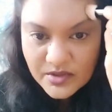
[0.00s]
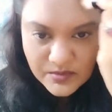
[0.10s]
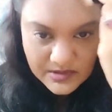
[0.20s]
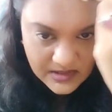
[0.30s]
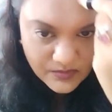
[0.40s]
you
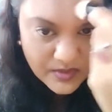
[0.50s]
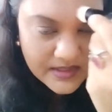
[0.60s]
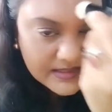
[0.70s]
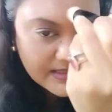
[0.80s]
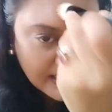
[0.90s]
see what
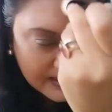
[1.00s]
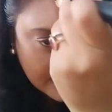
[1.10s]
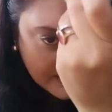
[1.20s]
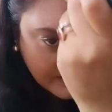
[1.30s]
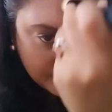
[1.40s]
exactly
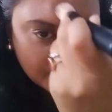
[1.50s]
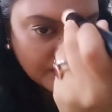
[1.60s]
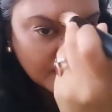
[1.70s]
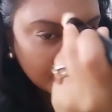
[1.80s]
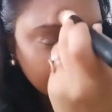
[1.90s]
I'm
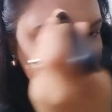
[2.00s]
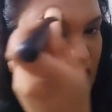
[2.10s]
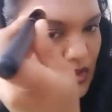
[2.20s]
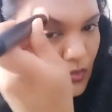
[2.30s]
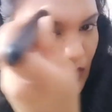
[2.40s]
doing.
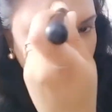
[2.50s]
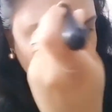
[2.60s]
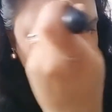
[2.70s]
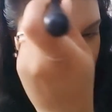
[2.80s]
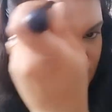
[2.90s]
One
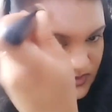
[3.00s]
way is you